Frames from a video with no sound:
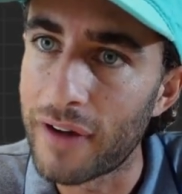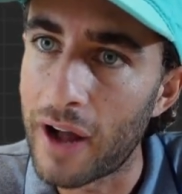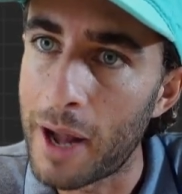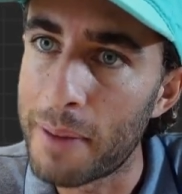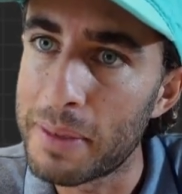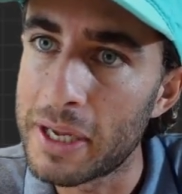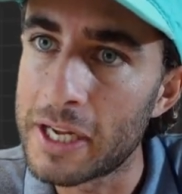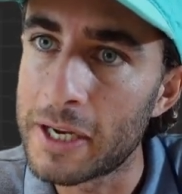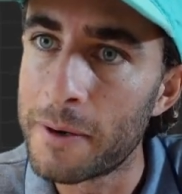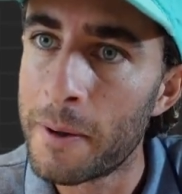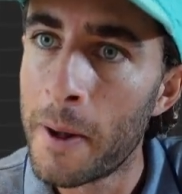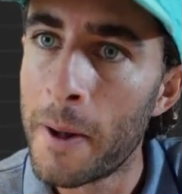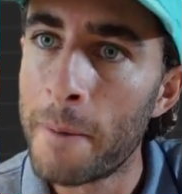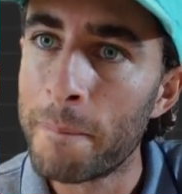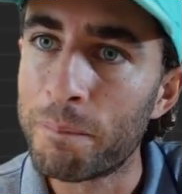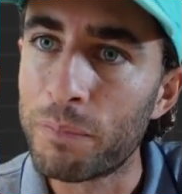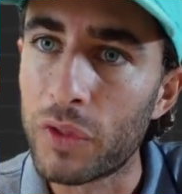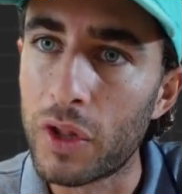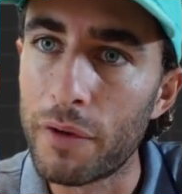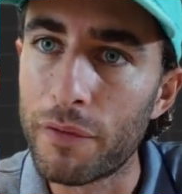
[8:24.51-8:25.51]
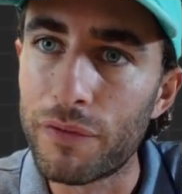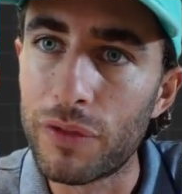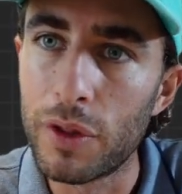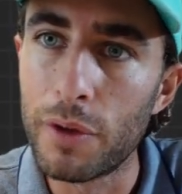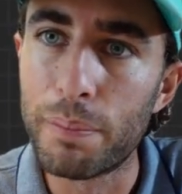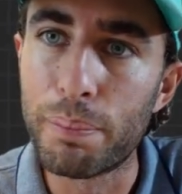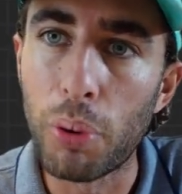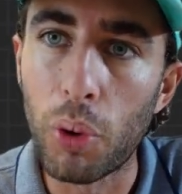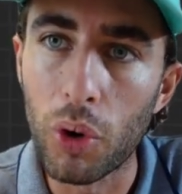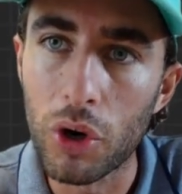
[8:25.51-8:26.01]
I mean,
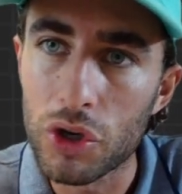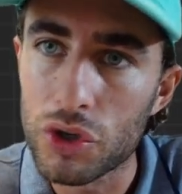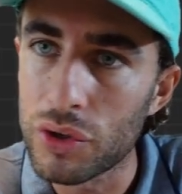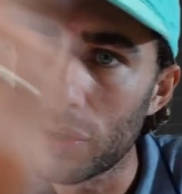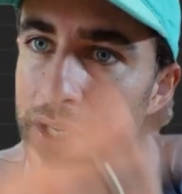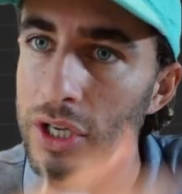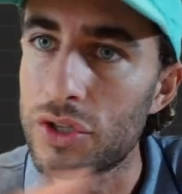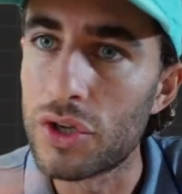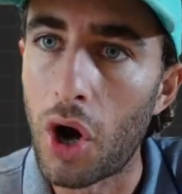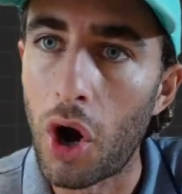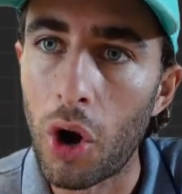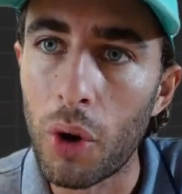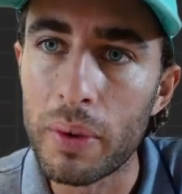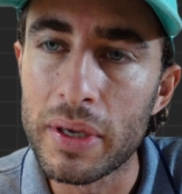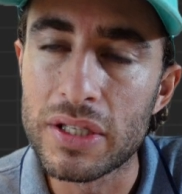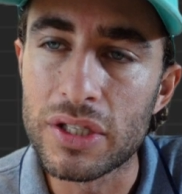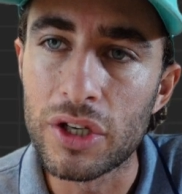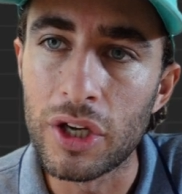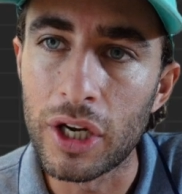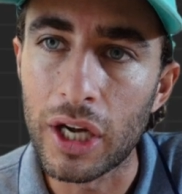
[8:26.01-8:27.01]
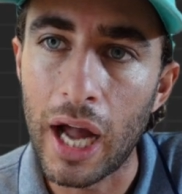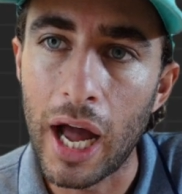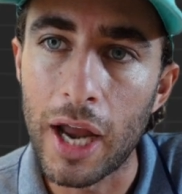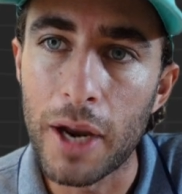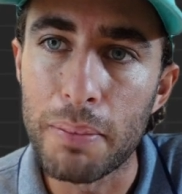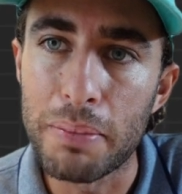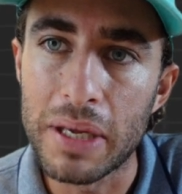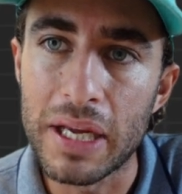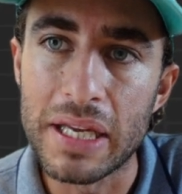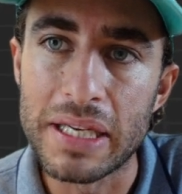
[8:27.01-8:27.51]
the portrait is always going to kind
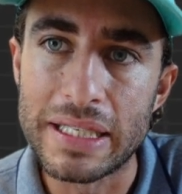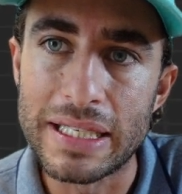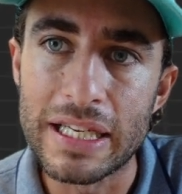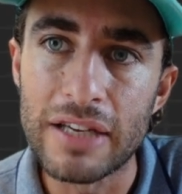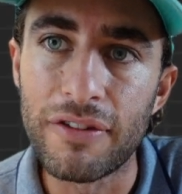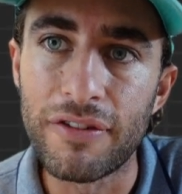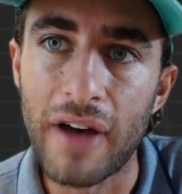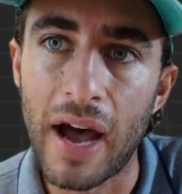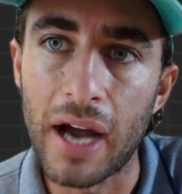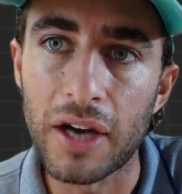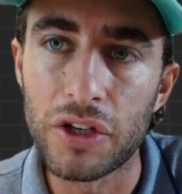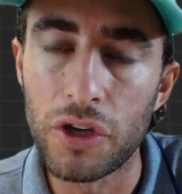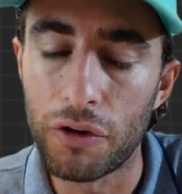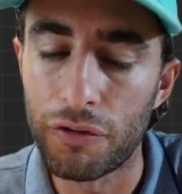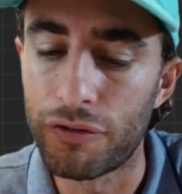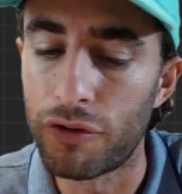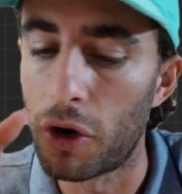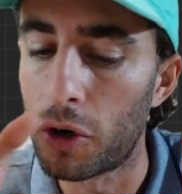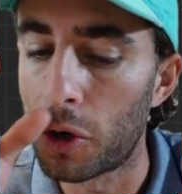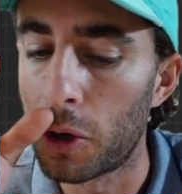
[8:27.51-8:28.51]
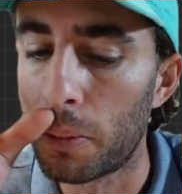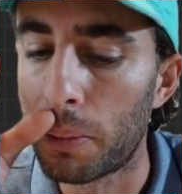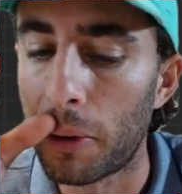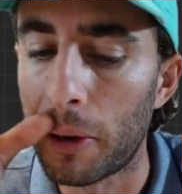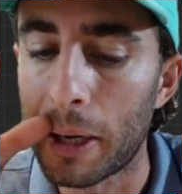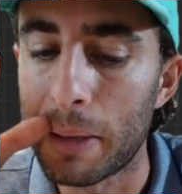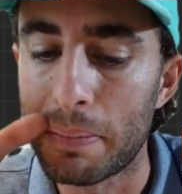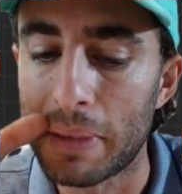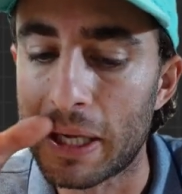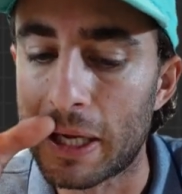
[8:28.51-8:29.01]
of be a de facto focal
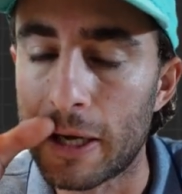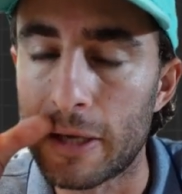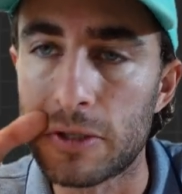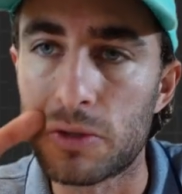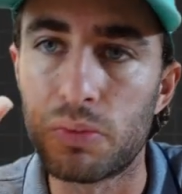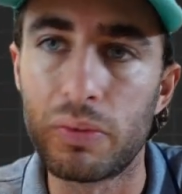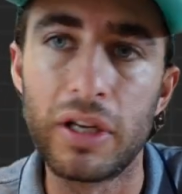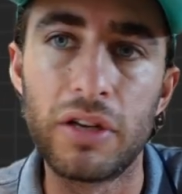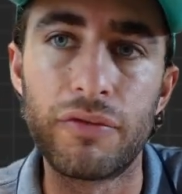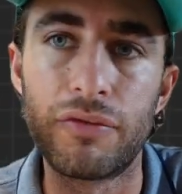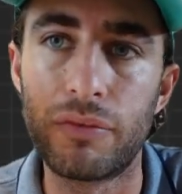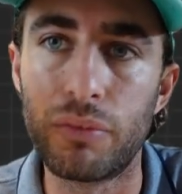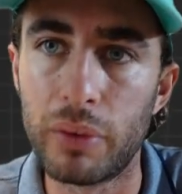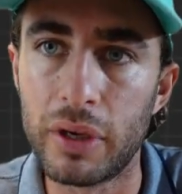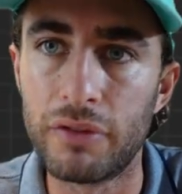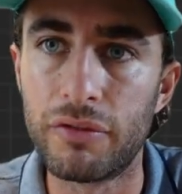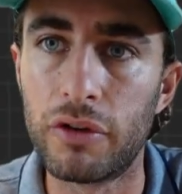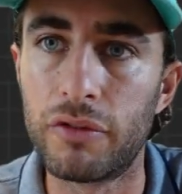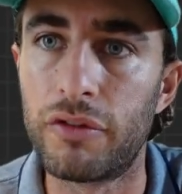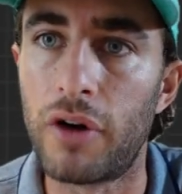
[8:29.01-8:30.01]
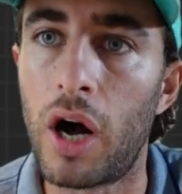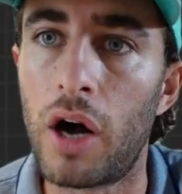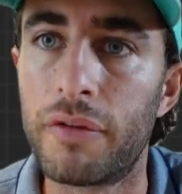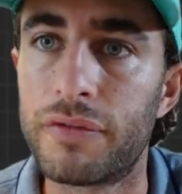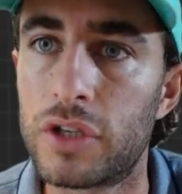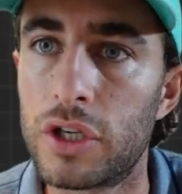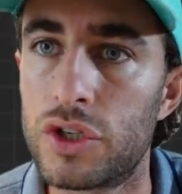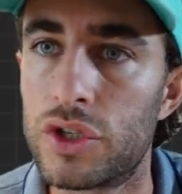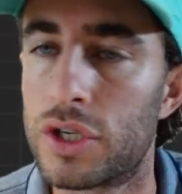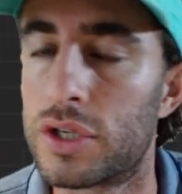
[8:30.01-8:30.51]
point because we've
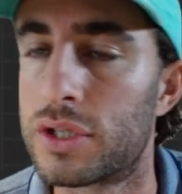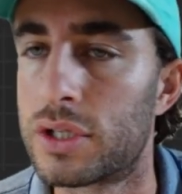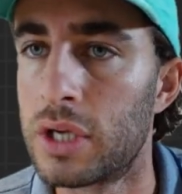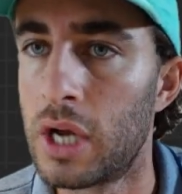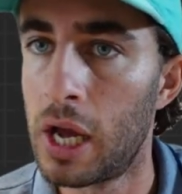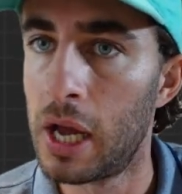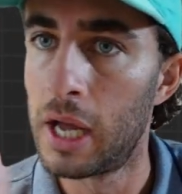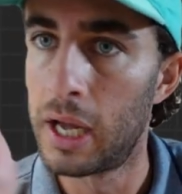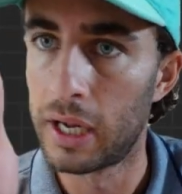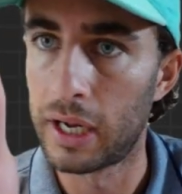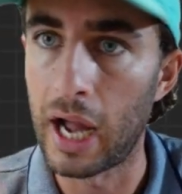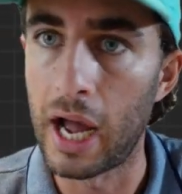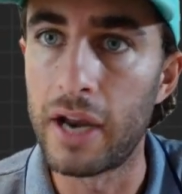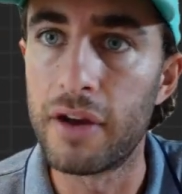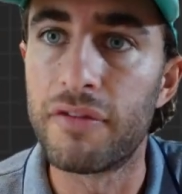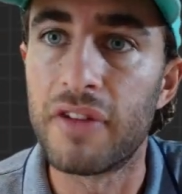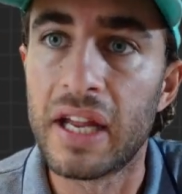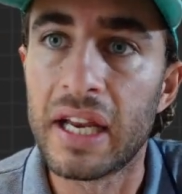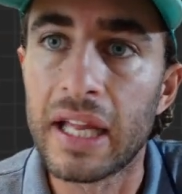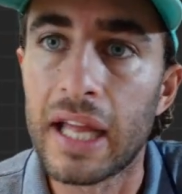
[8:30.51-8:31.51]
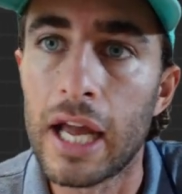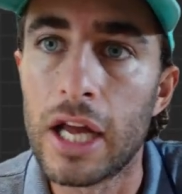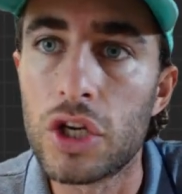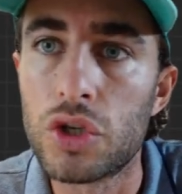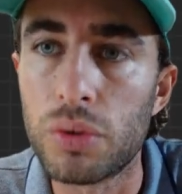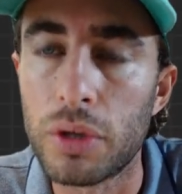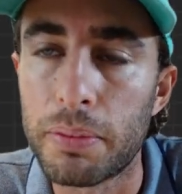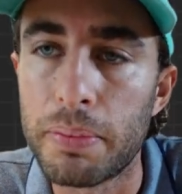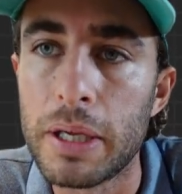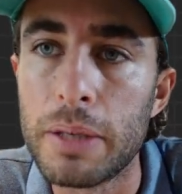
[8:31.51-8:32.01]
evolved to just kind of
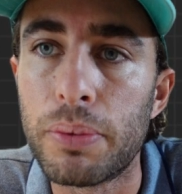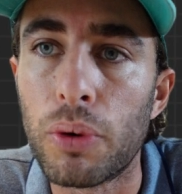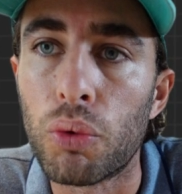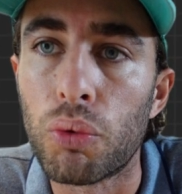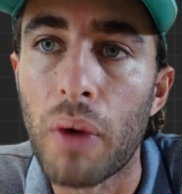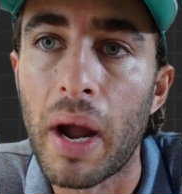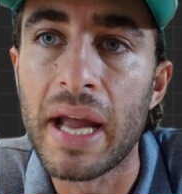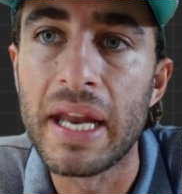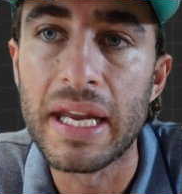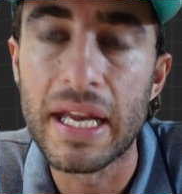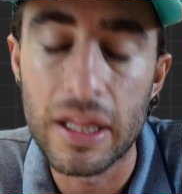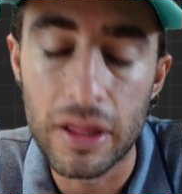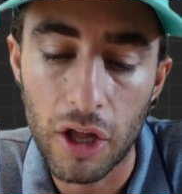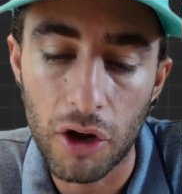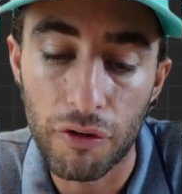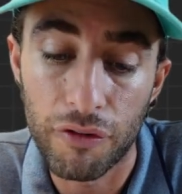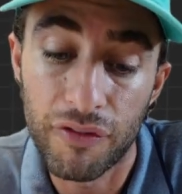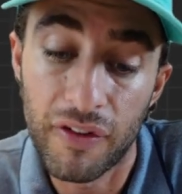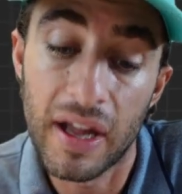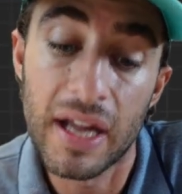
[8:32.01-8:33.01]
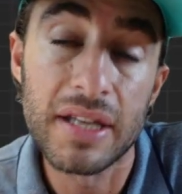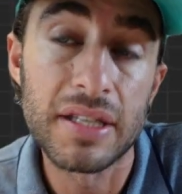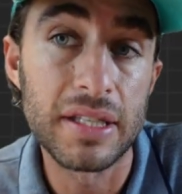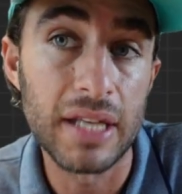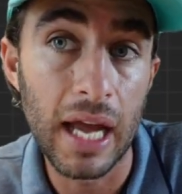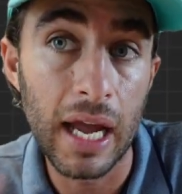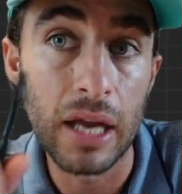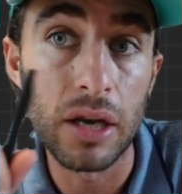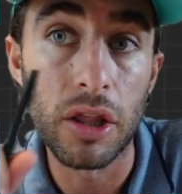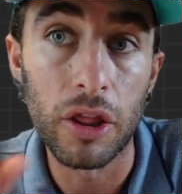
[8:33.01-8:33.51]
engage with people right in their face
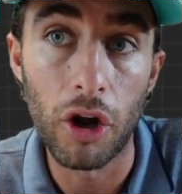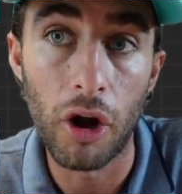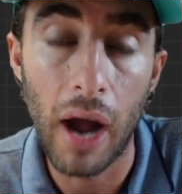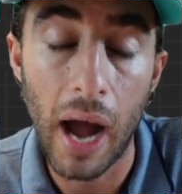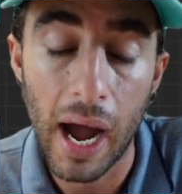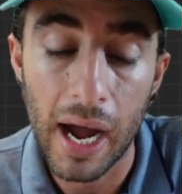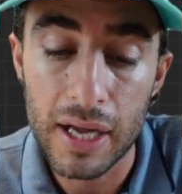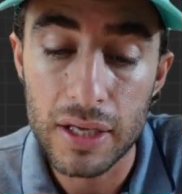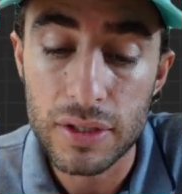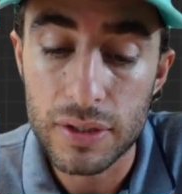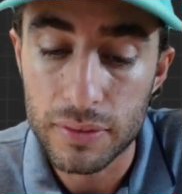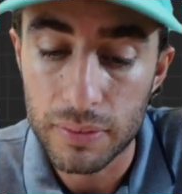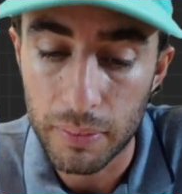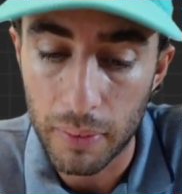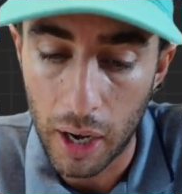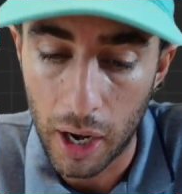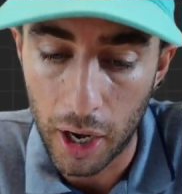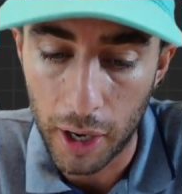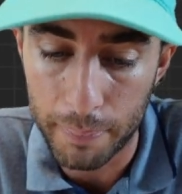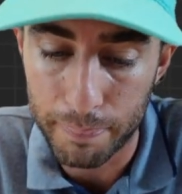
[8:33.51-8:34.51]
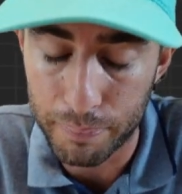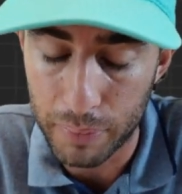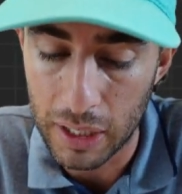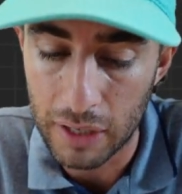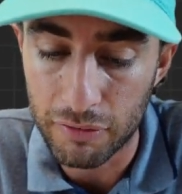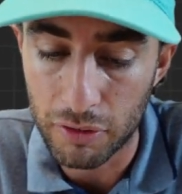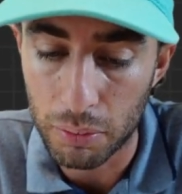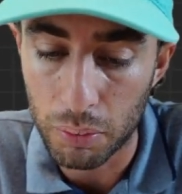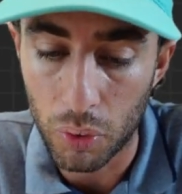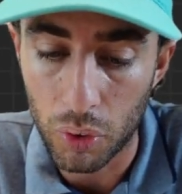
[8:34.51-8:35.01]
and their eyes,
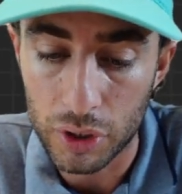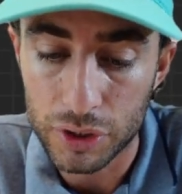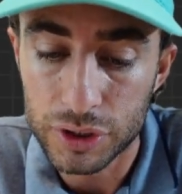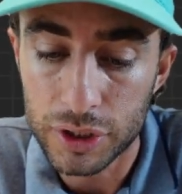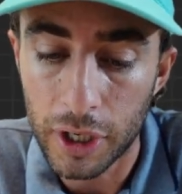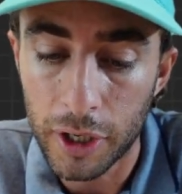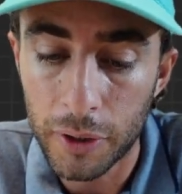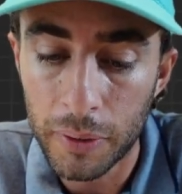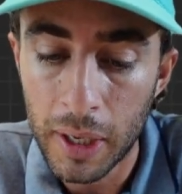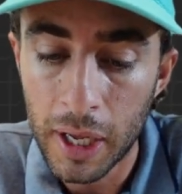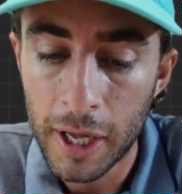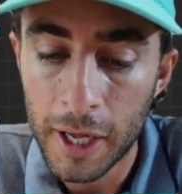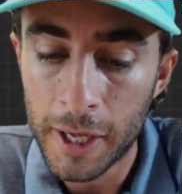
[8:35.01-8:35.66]
even more so.